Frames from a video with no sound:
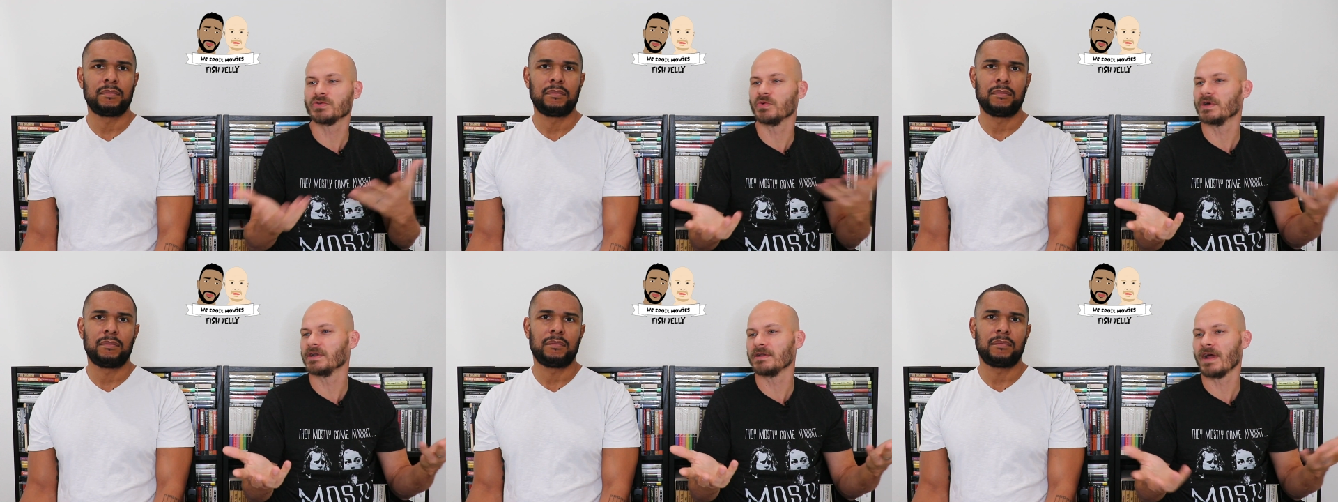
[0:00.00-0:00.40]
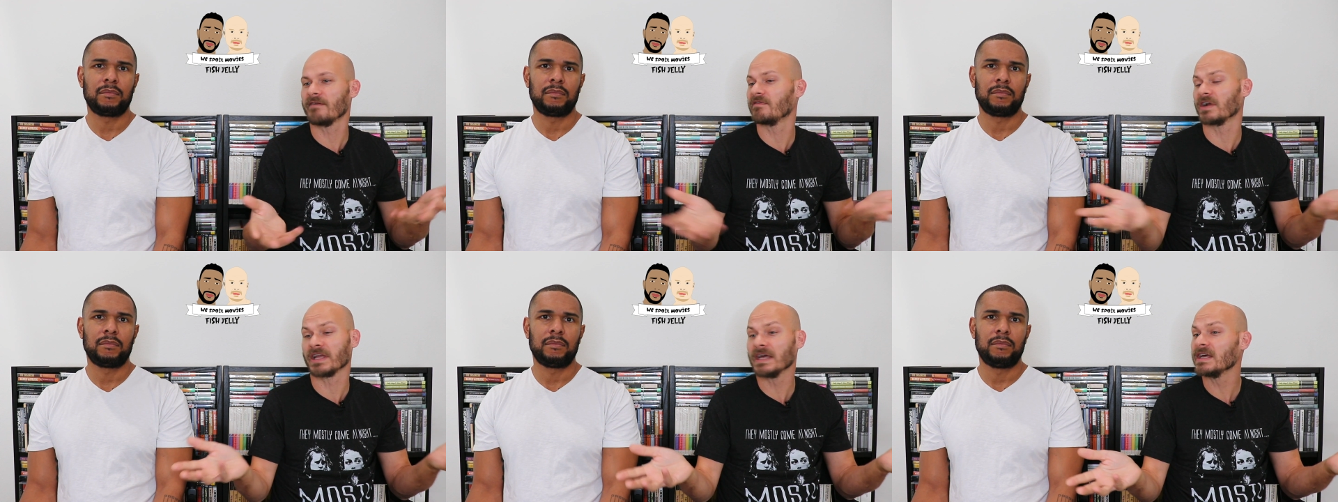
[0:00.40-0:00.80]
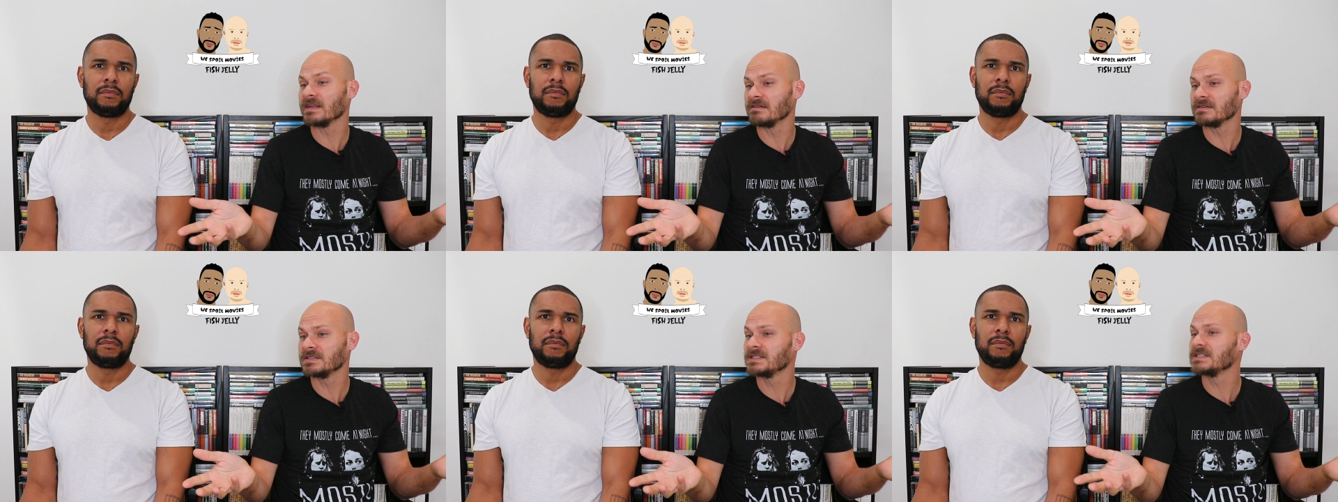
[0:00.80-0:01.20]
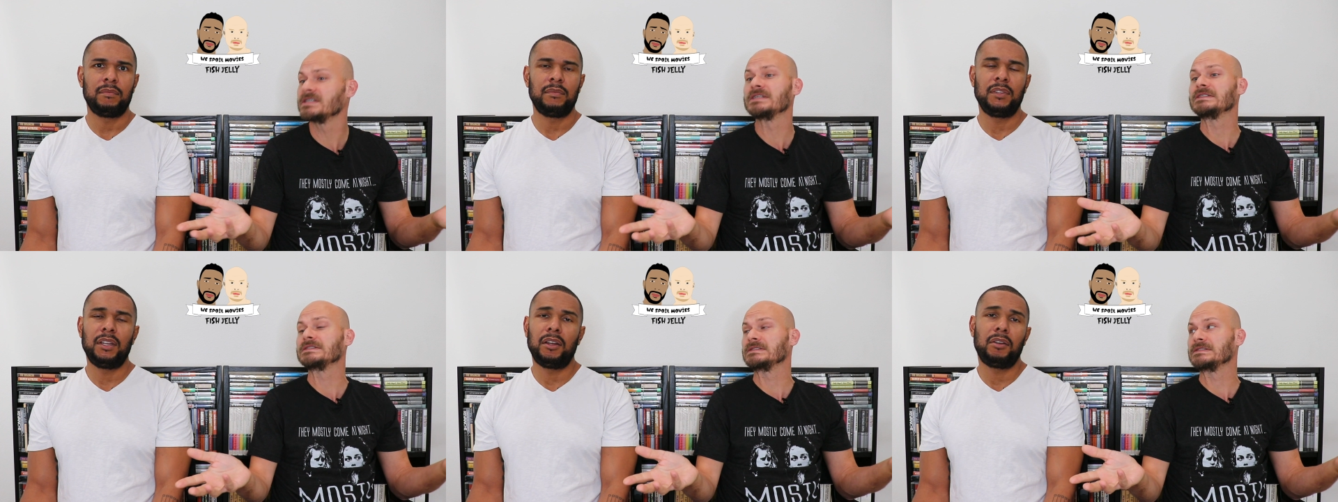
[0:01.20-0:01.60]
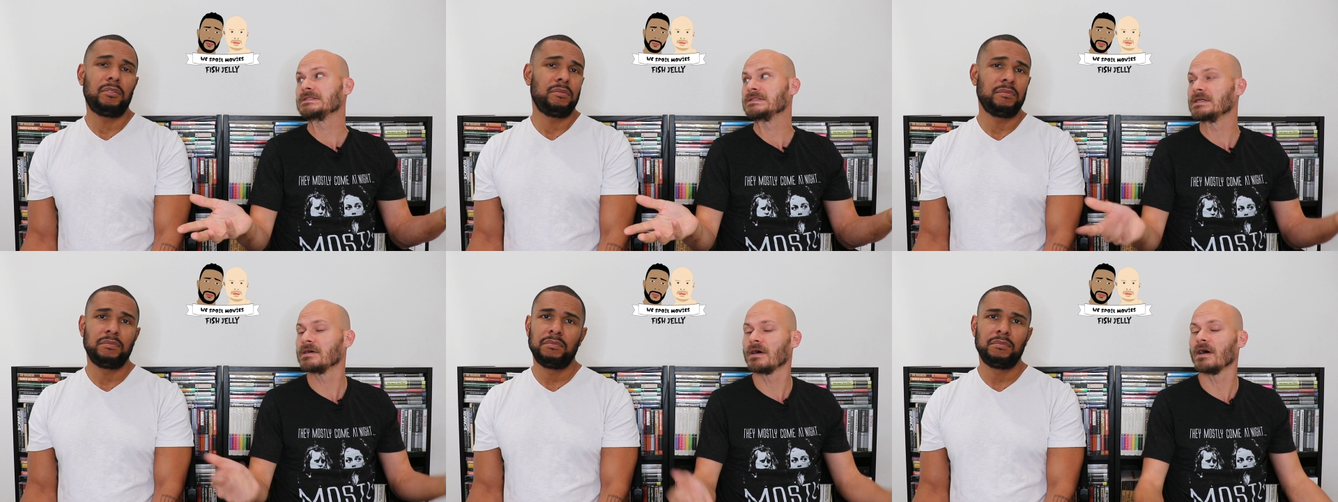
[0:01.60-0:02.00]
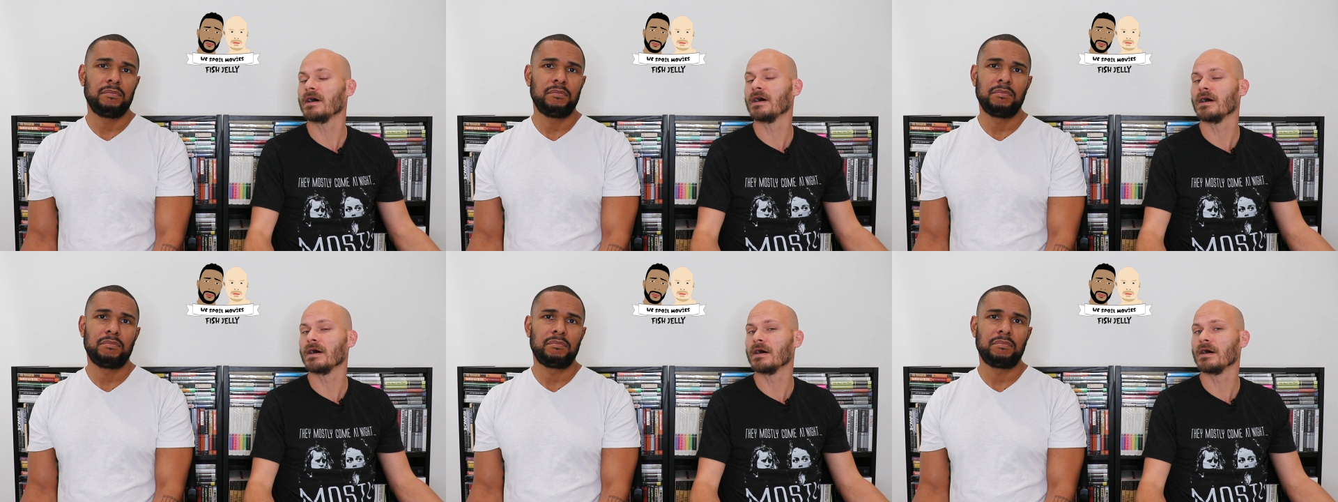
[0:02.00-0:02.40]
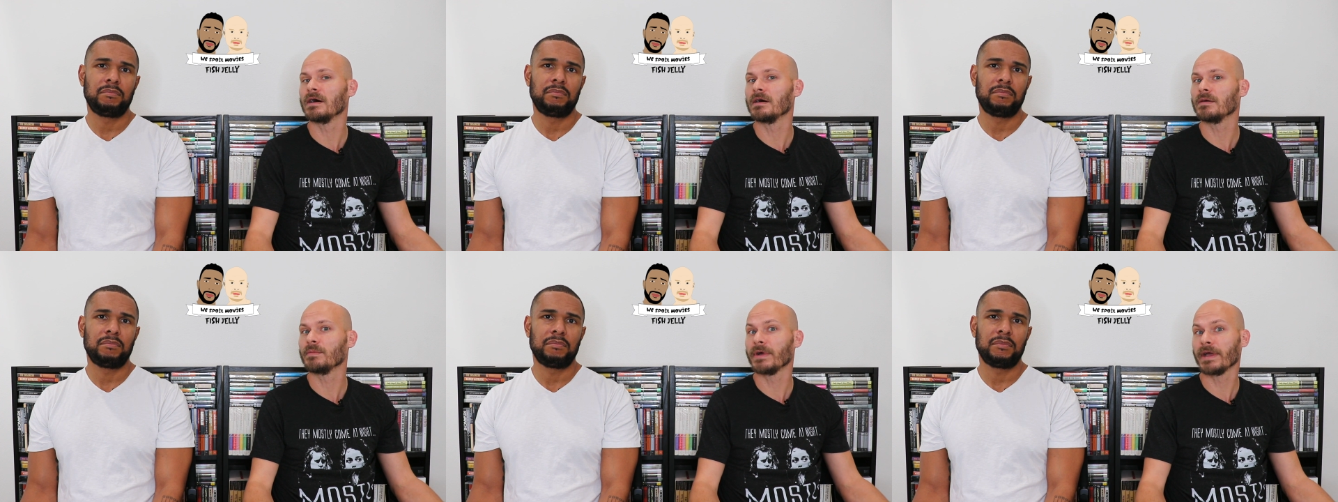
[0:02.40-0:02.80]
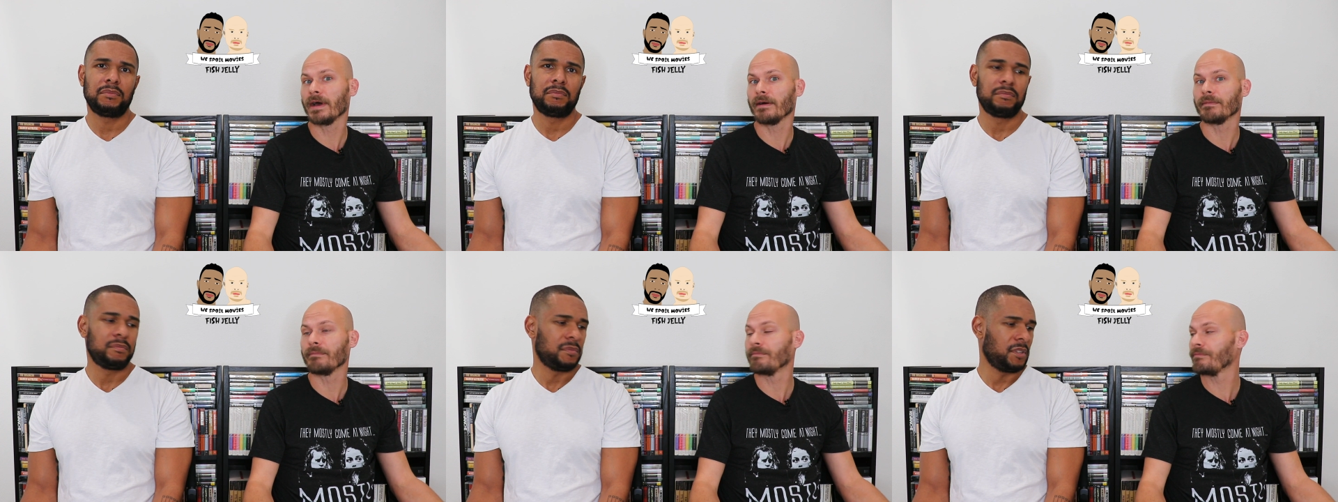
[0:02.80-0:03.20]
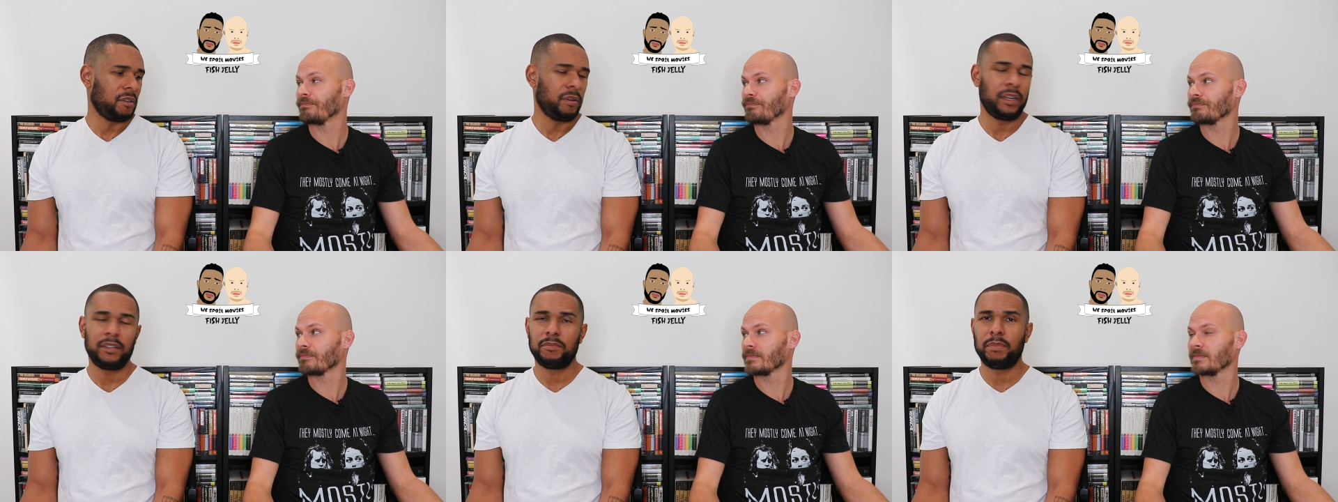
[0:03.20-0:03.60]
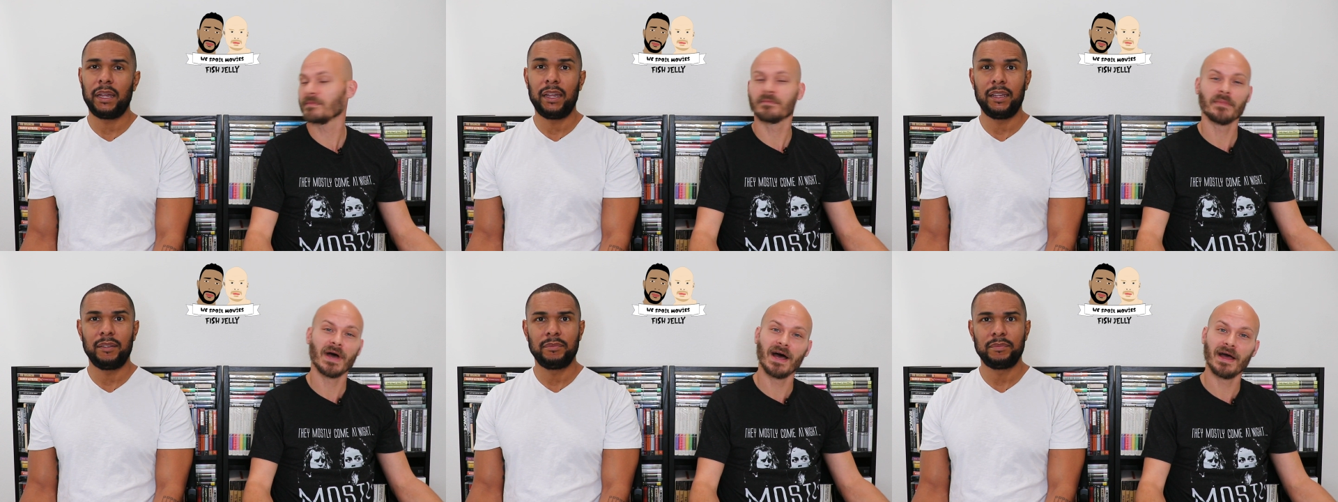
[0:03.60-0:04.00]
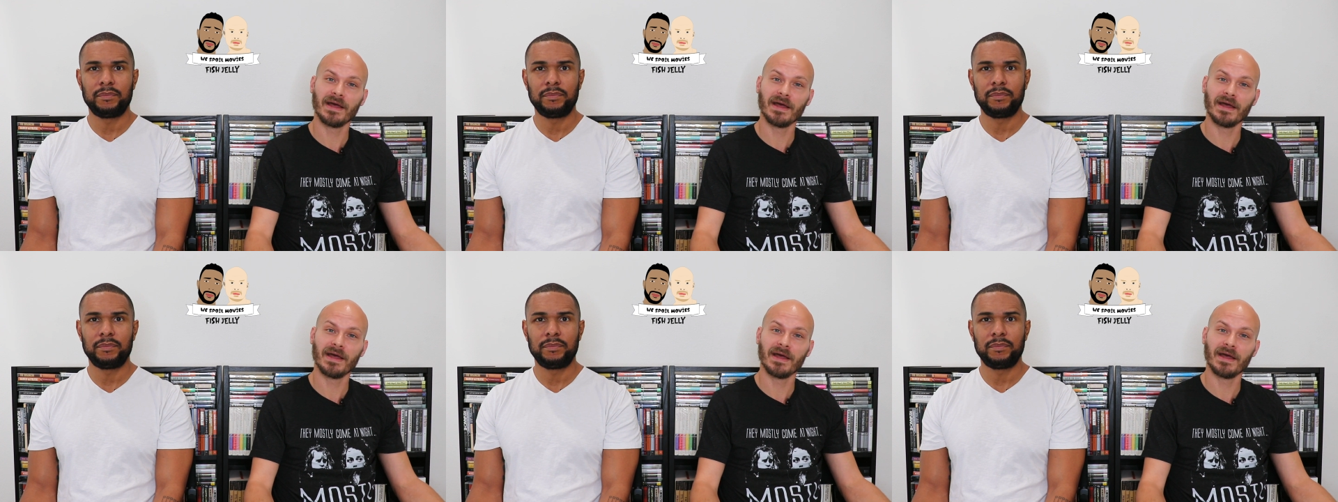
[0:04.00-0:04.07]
Speaker 1: to it ever again. No. Uh, but yeah. All right. Bye.